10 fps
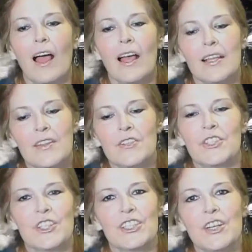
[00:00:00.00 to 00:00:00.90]
There's
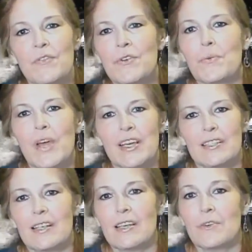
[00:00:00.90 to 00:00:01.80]
just different ways
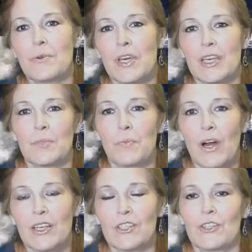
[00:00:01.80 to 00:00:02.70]
that you
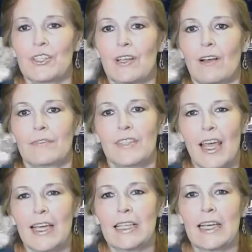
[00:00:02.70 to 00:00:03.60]
express yourself
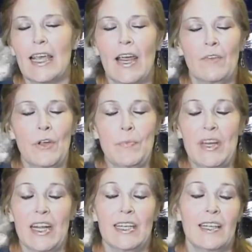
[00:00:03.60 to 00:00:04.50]
daily.
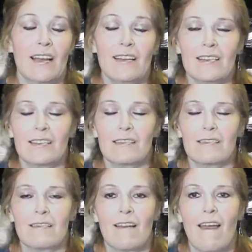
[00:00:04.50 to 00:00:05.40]
Everybody does.
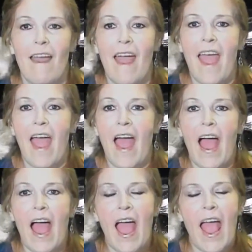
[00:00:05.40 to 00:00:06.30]

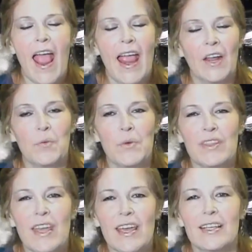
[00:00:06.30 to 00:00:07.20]
And when
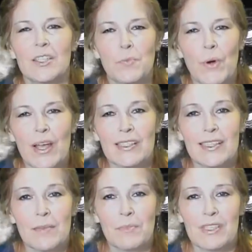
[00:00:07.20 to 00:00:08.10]
they express
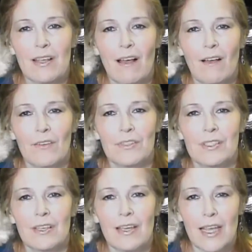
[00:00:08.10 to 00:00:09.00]
themselves
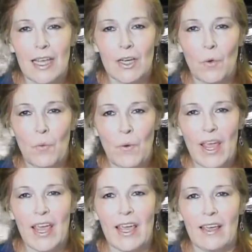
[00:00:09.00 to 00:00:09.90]
in a
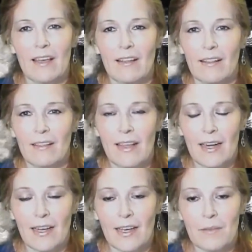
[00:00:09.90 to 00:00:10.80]
way that
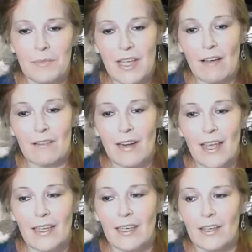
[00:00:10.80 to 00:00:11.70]
it comes out
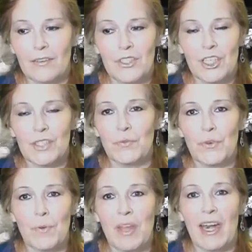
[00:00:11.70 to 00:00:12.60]
negative just
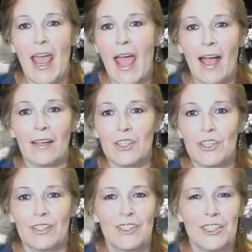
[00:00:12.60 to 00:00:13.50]
from an
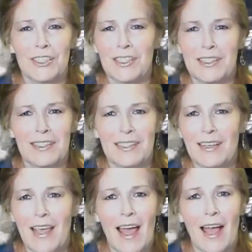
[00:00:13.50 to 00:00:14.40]
action, just a
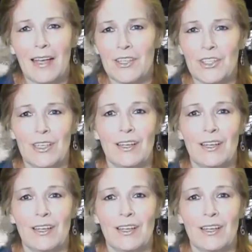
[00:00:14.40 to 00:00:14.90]
silly action,